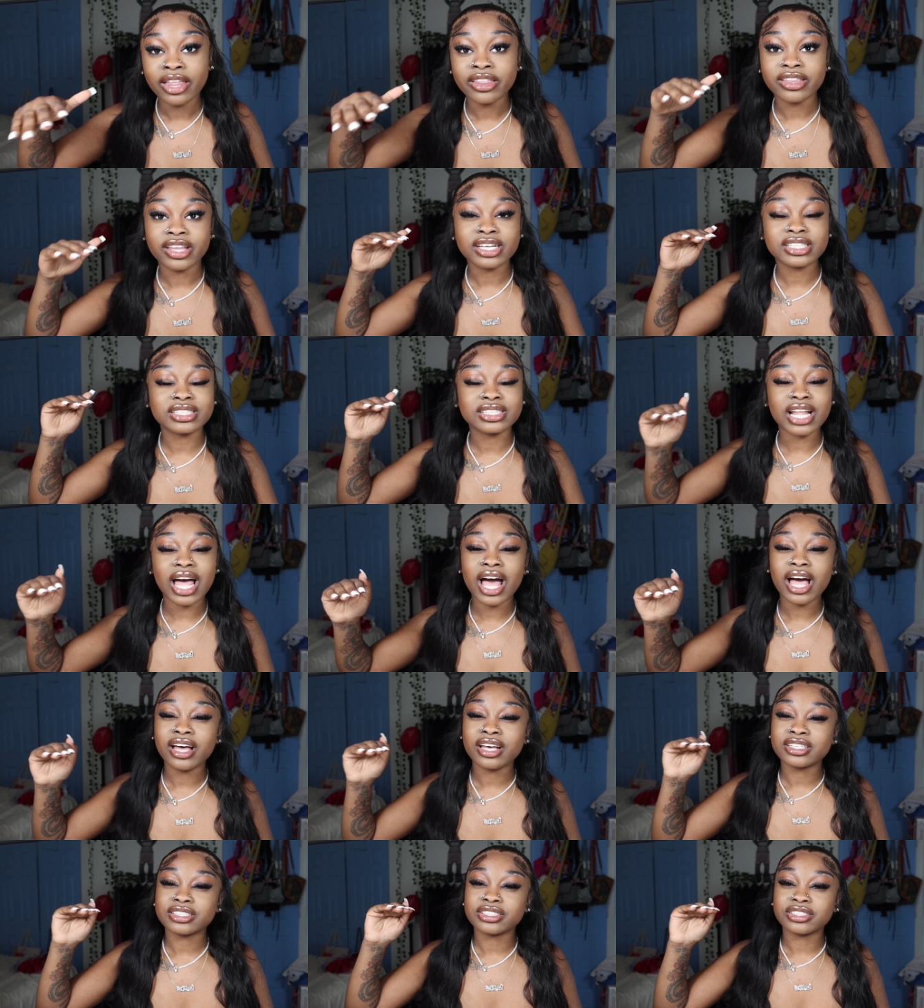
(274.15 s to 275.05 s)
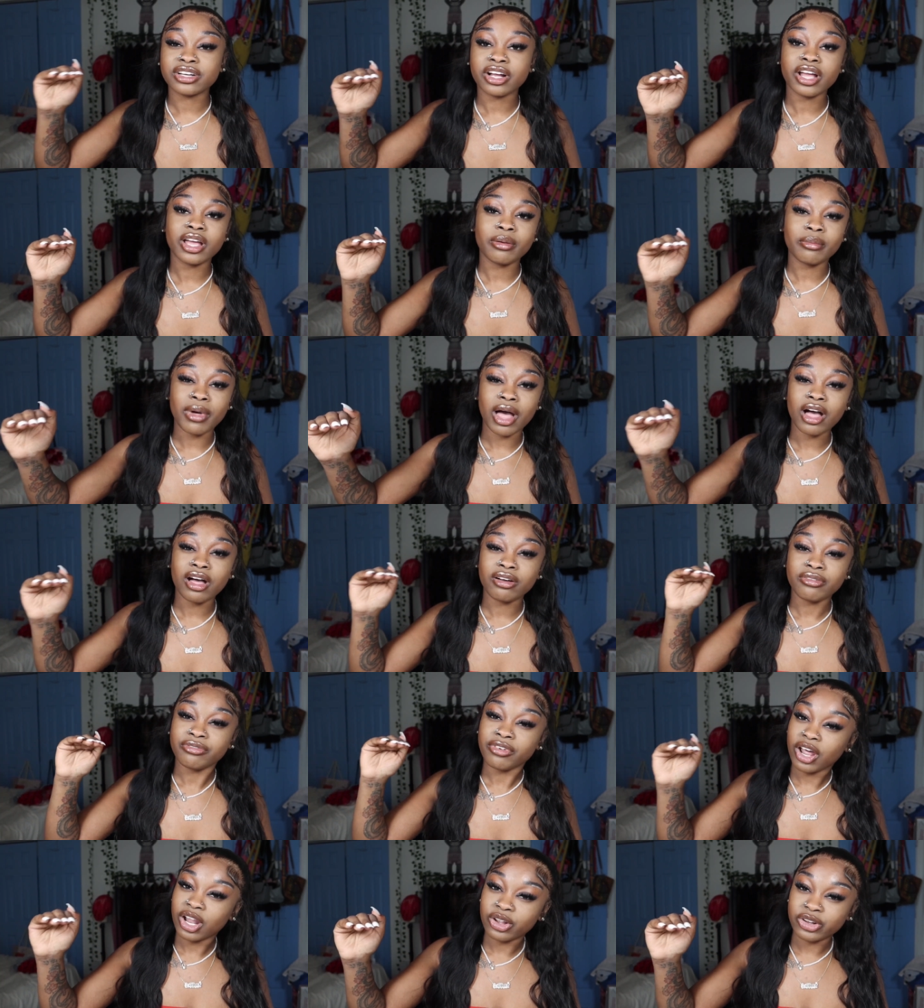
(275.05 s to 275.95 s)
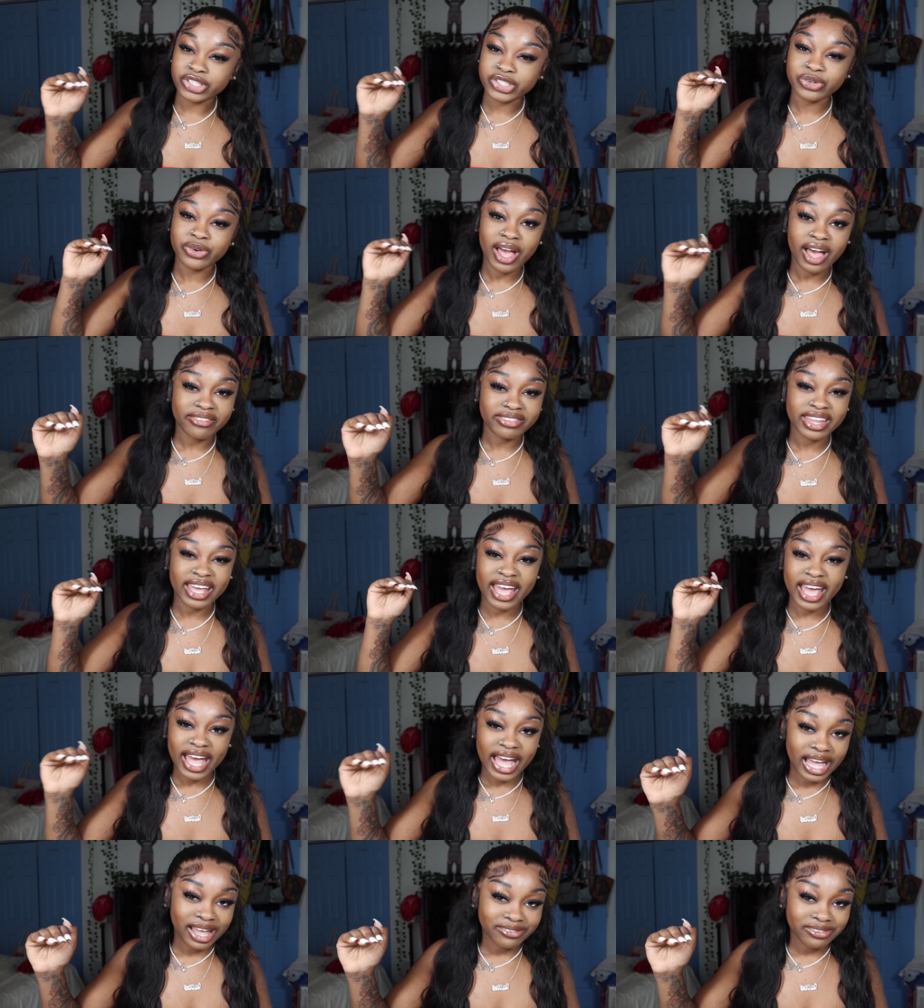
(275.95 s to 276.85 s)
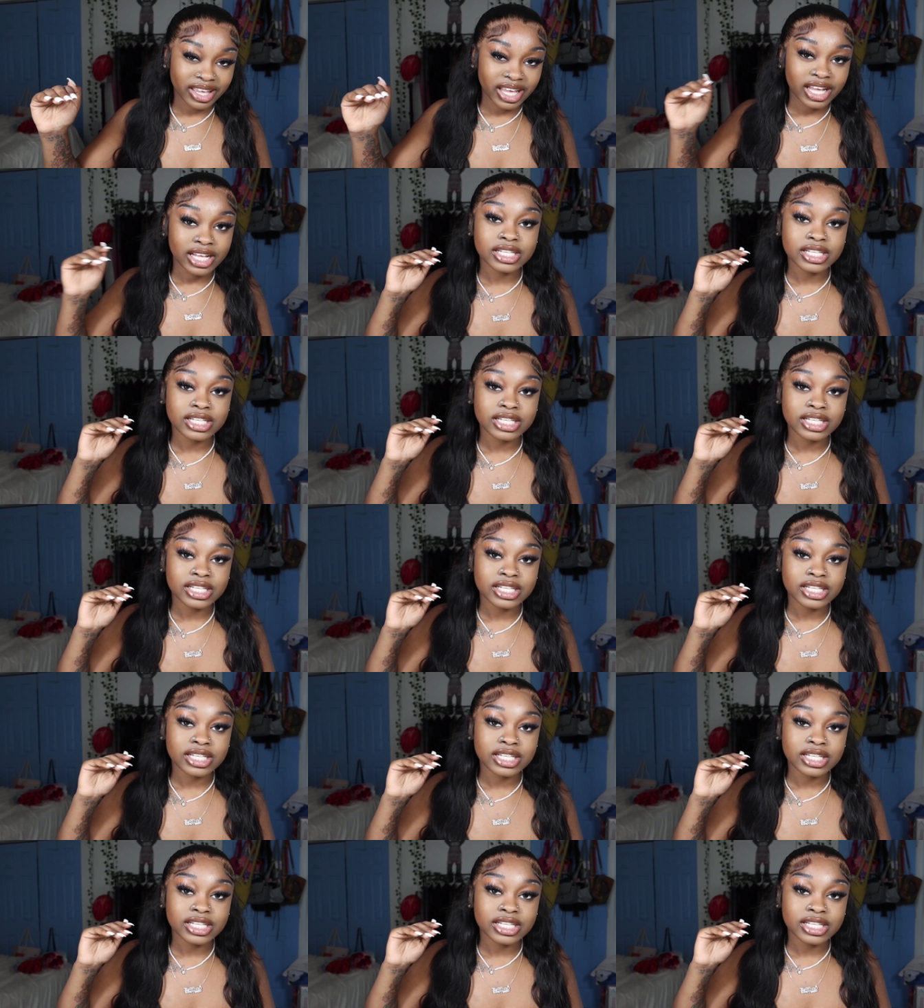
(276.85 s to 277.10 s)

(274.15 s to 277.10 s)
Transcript: There's not a certain amount of followers you have to have